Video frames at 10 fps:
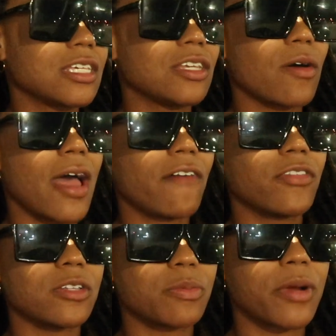you know, have
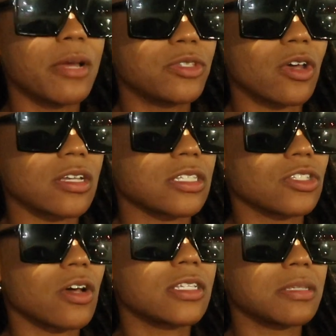those prep talks
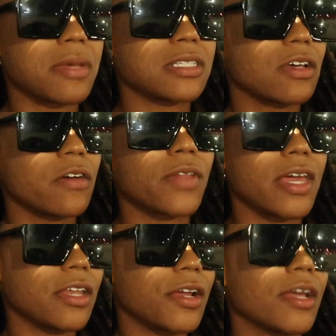and talks to myself
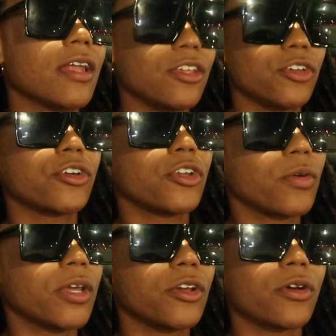like, Dariona, you're
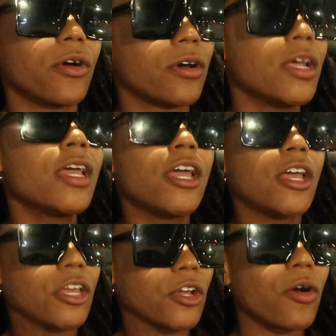doing, you're on,
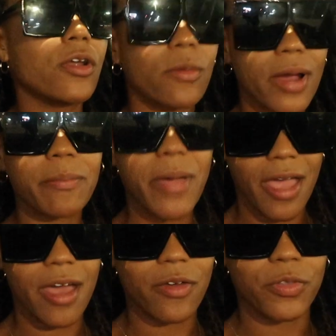you're on the right
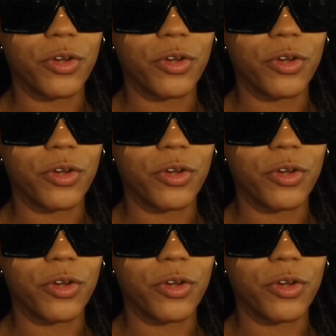path.